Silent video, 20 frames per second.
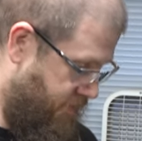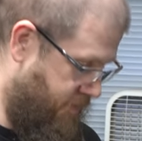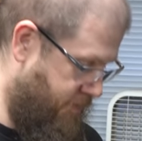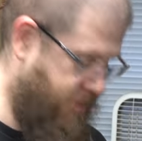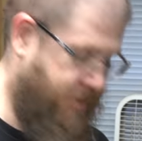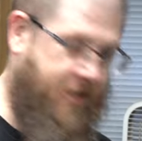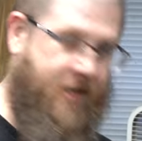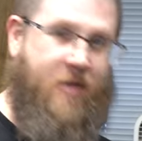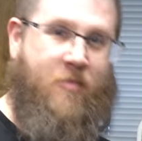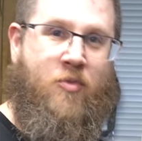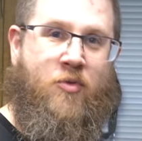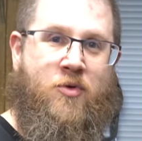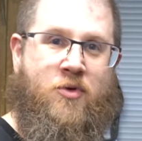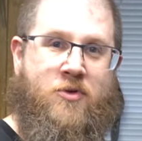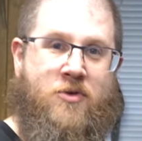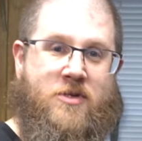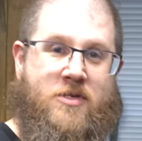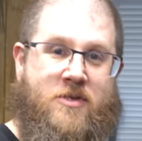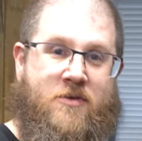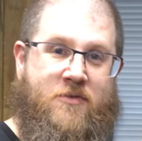it's kind of
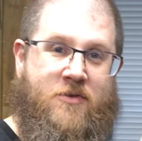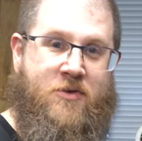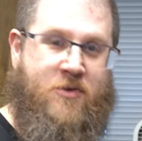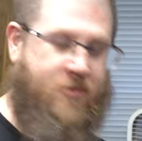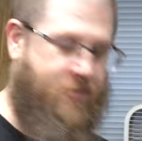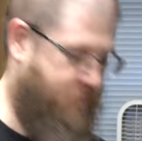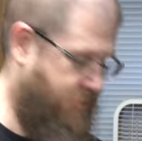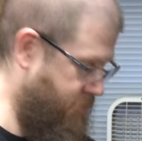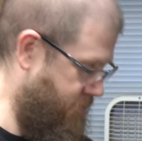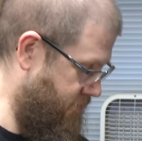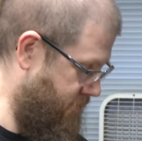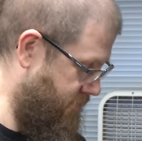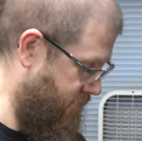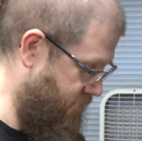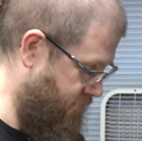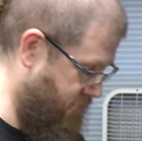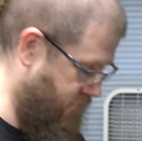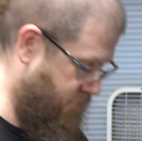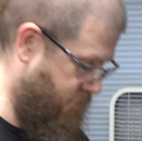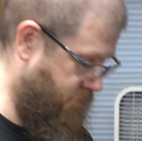pointless if you don't.
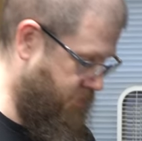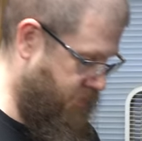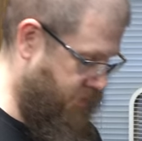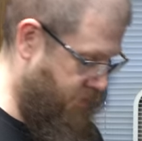So